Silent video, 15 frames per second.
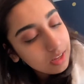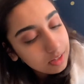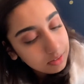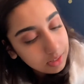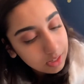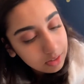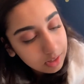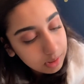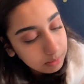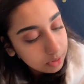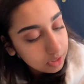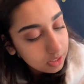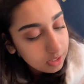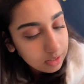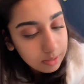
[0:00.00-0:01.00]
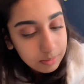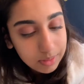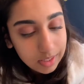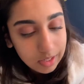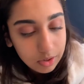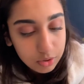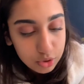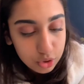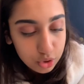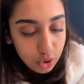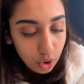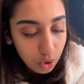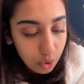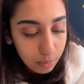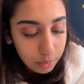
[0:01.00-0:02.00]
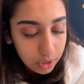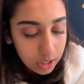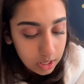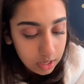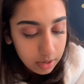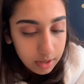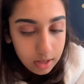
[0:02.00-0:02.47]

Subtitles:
now that I'm looking at them, they are so pretty.